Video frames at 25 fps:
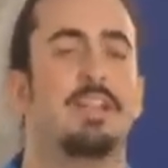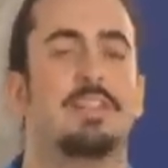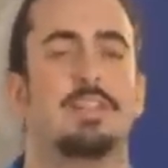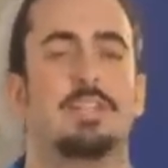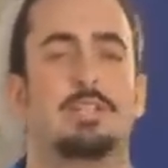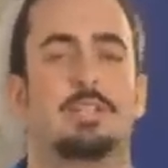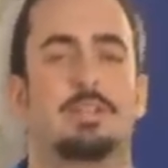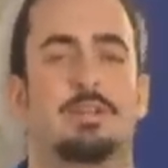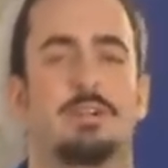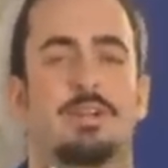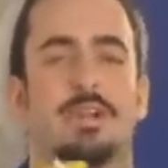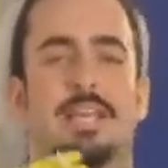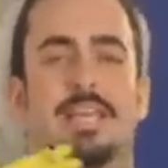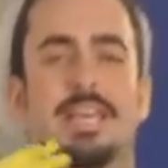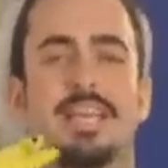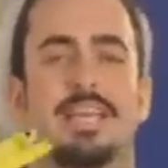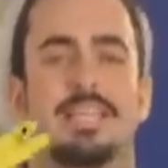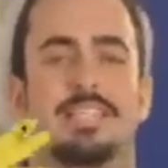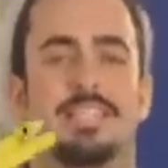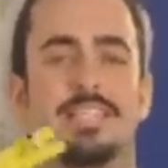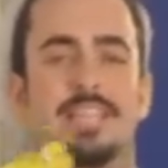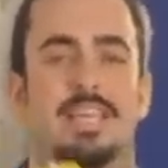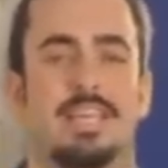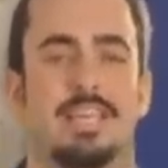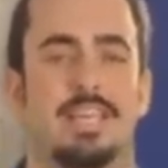The trick
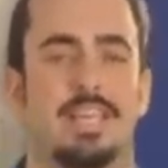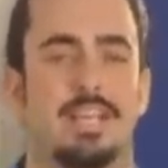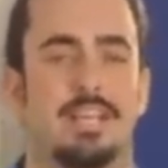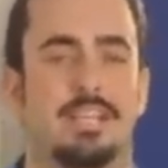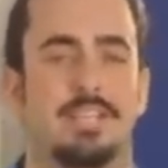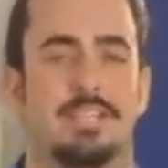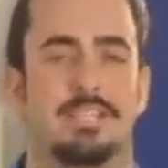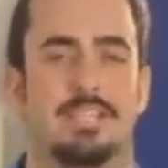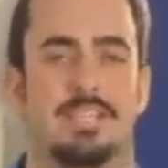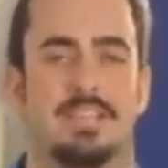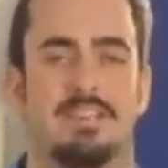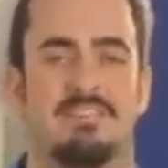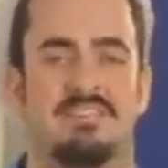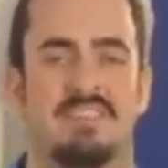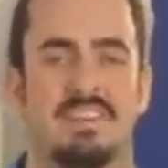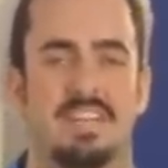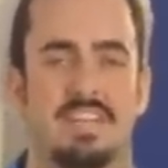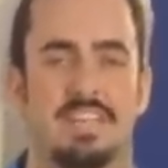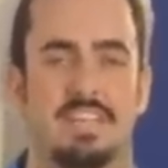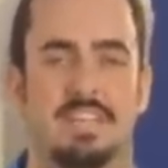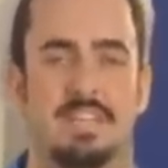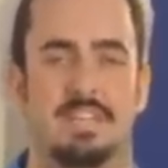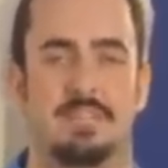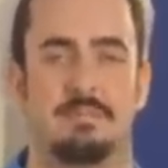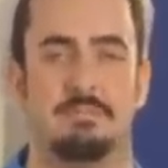is you use the
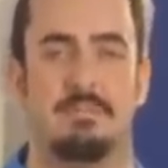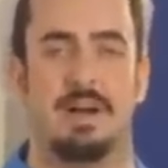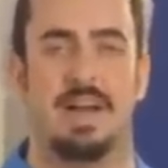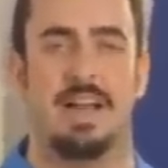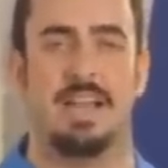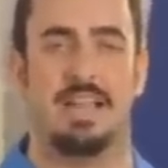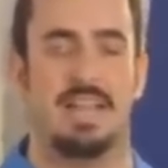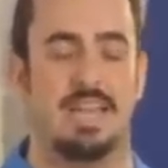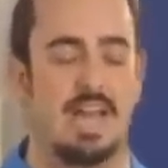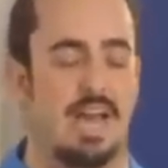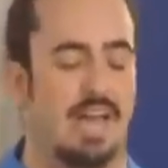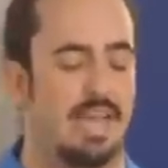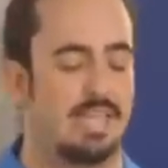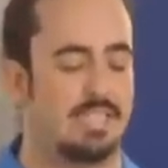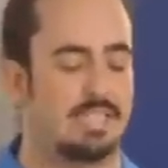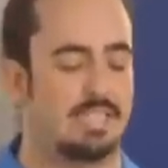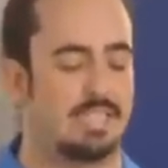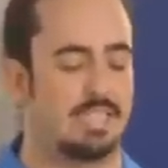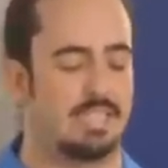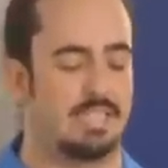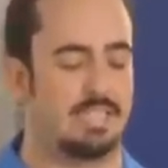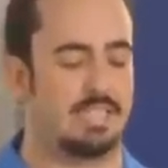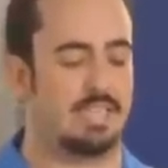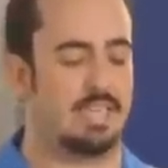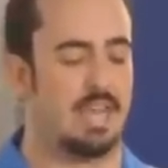vegan
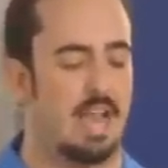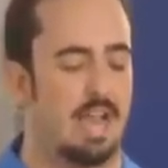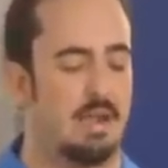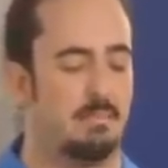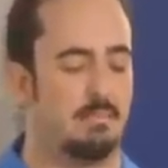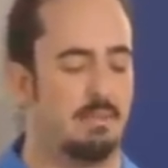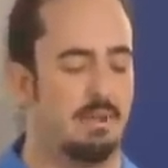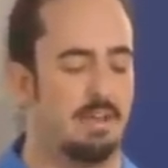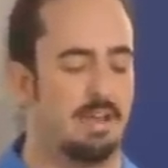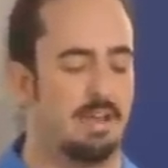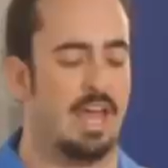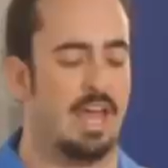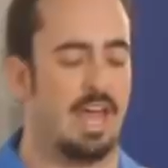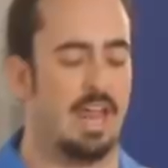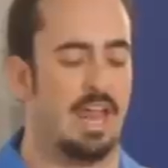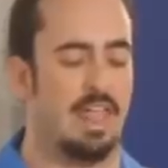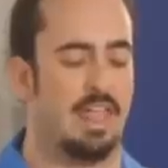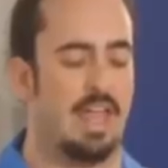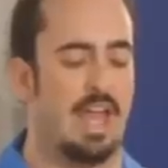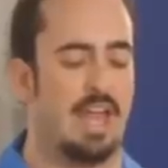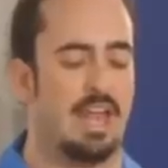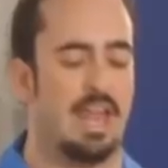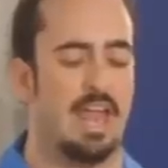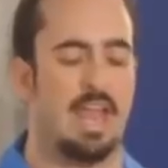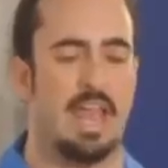mayonnaise because you don't none
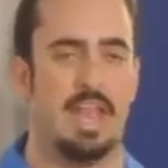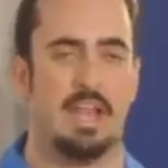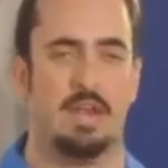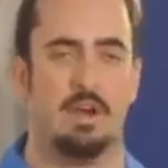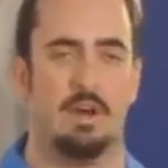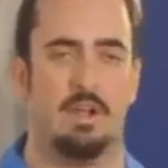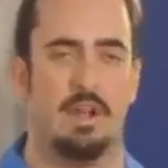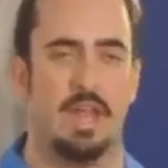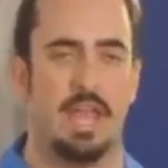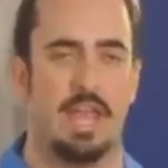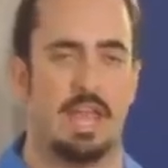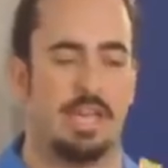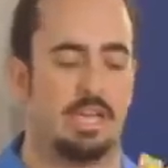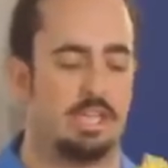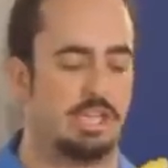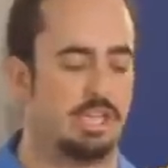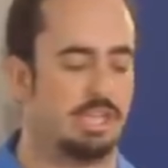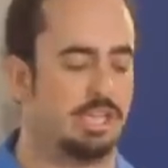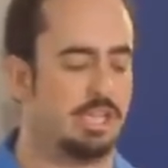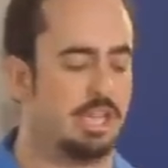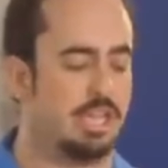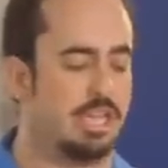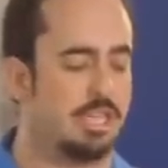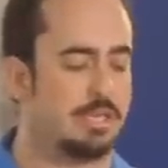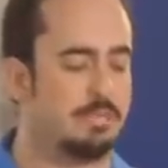of that egg on egg
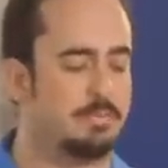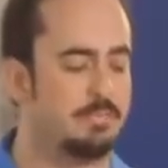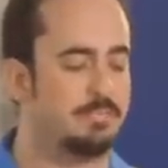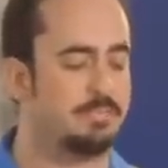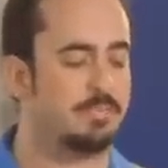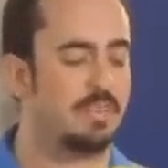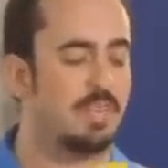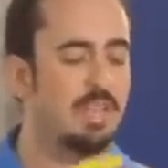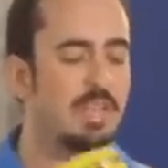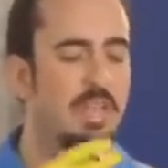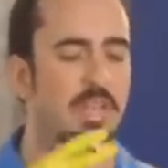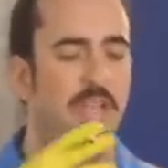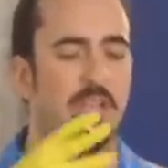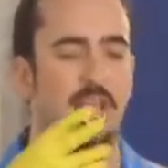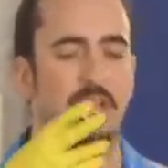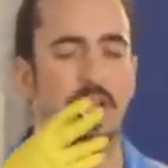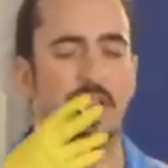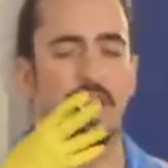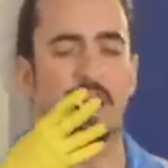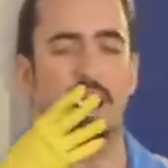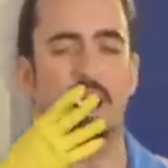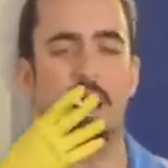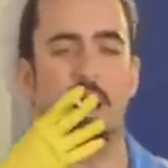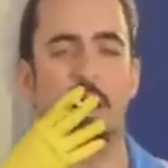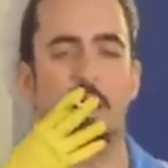shit.
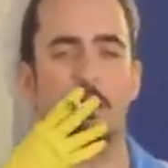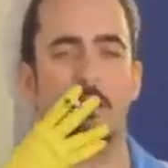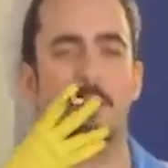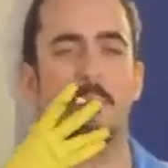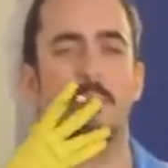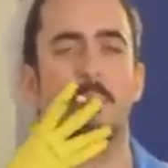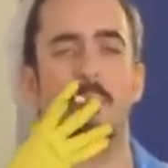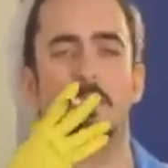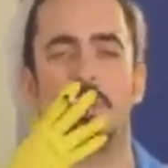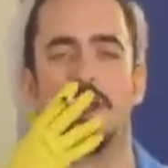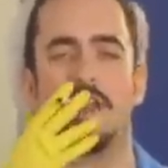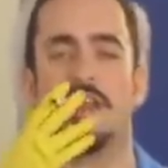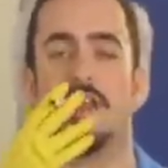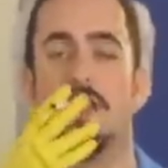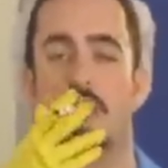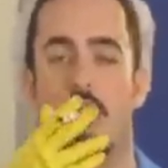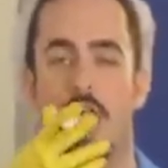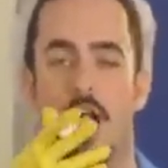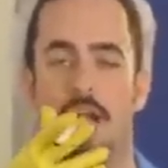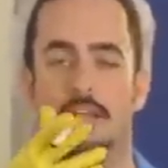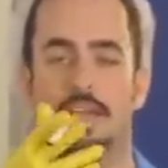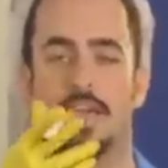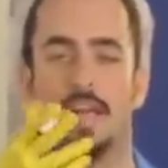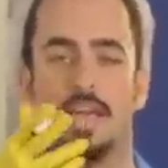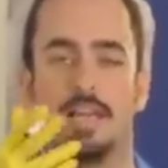Do you
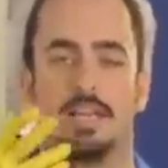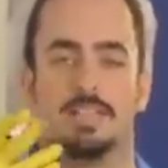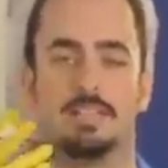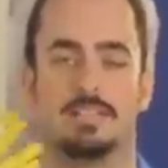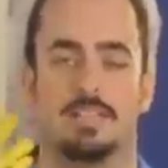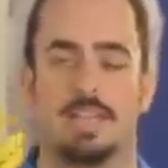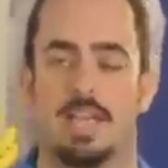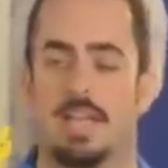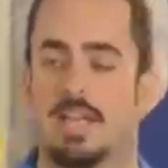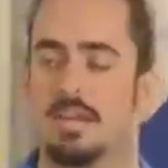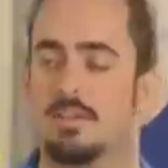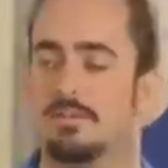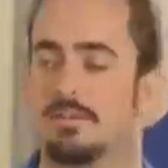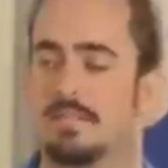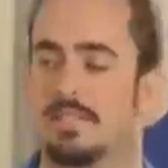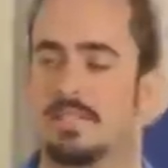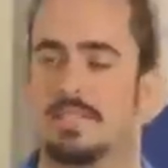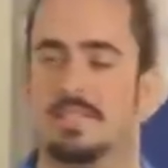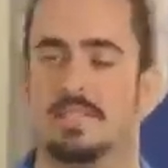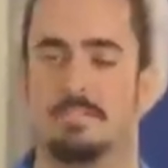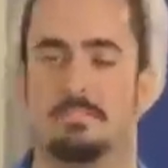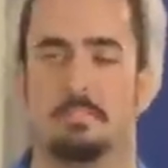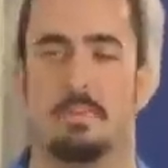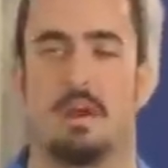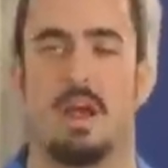like egg
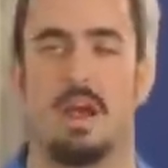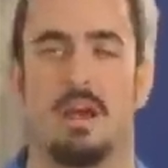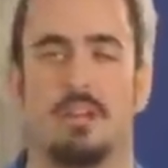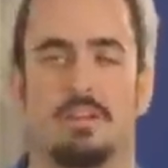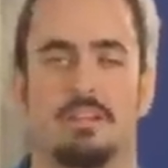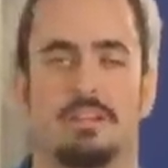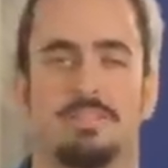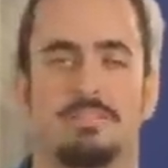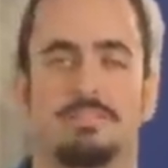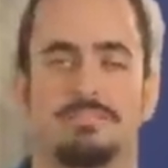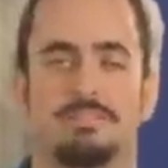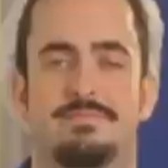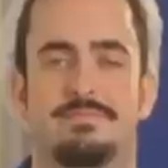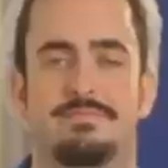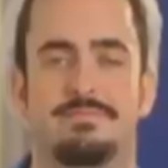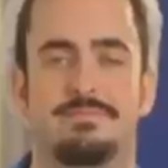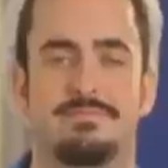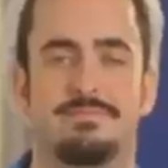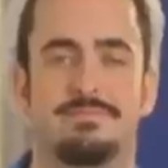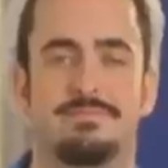sandwiches, Broden?